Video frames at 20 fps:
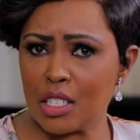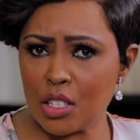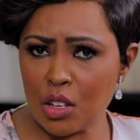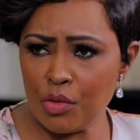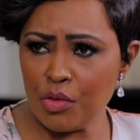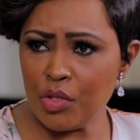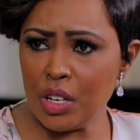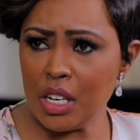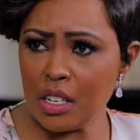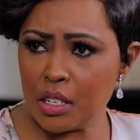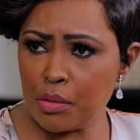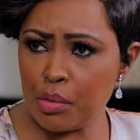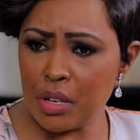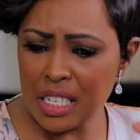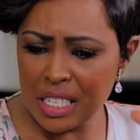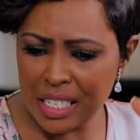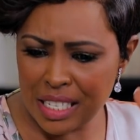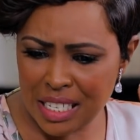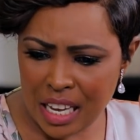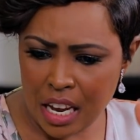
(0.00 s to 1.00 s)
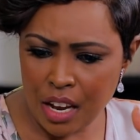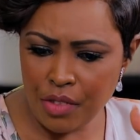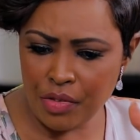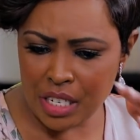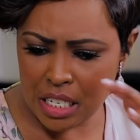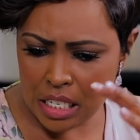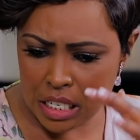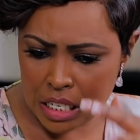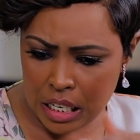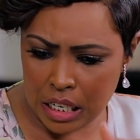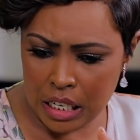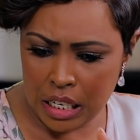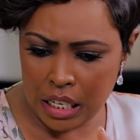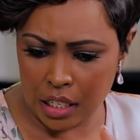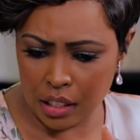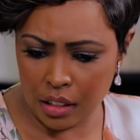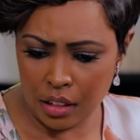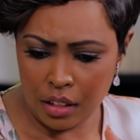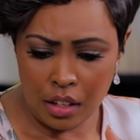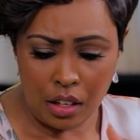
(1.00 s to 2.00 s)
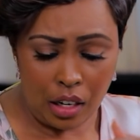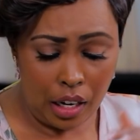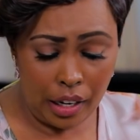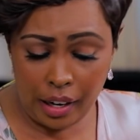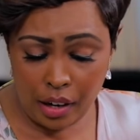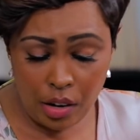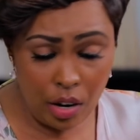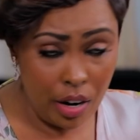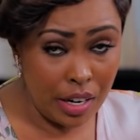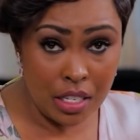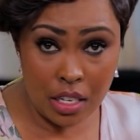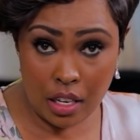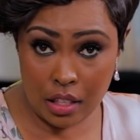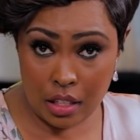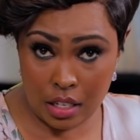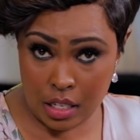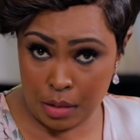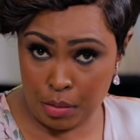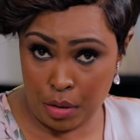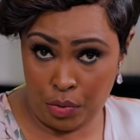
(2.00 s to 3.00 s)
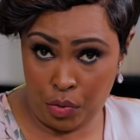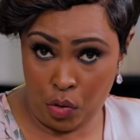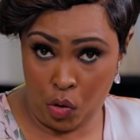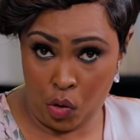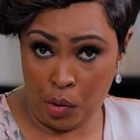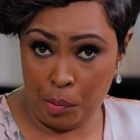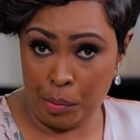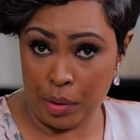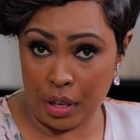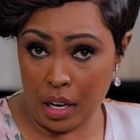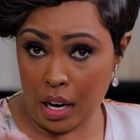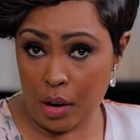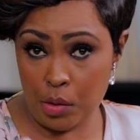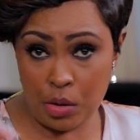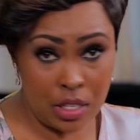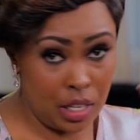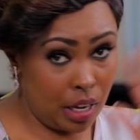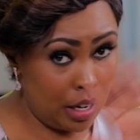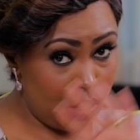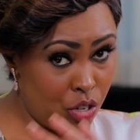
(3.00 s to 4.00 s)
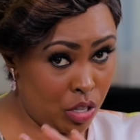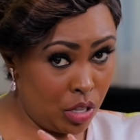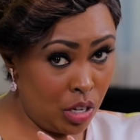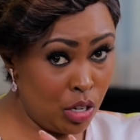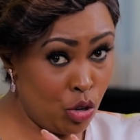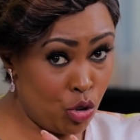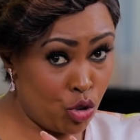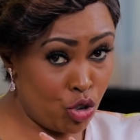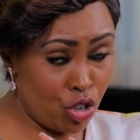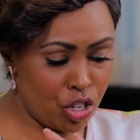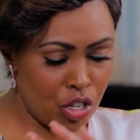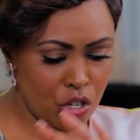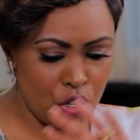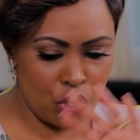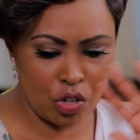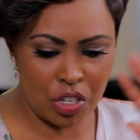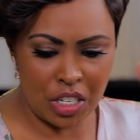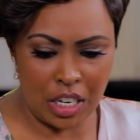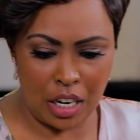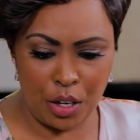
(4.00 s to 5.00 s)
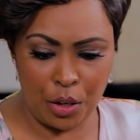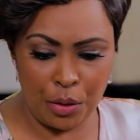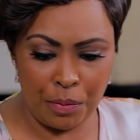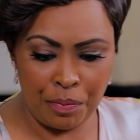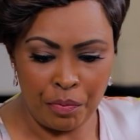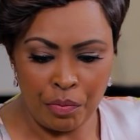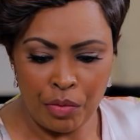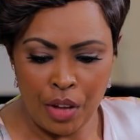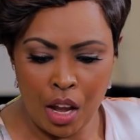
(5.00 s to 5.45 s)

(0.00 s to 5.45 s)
It is convenient, but it's safe, it is clean. And I know I said this before, but I was like, the nutritionist should tell you.